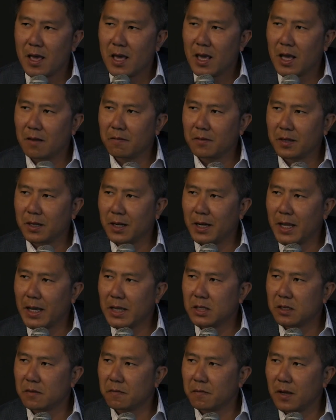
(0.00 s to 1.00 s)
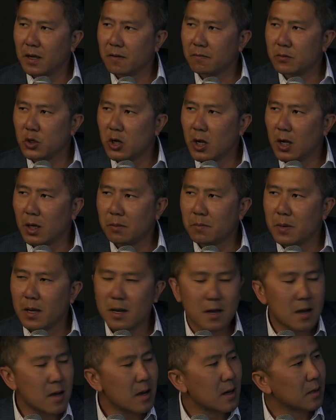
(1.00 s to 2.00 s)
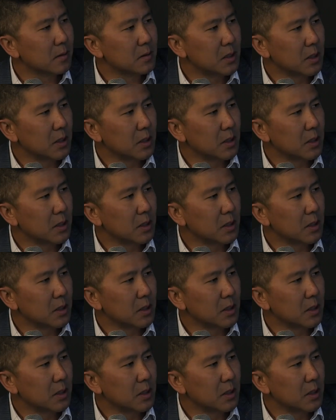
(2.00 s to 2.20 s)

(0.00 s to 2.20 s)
having an 8 to 5 job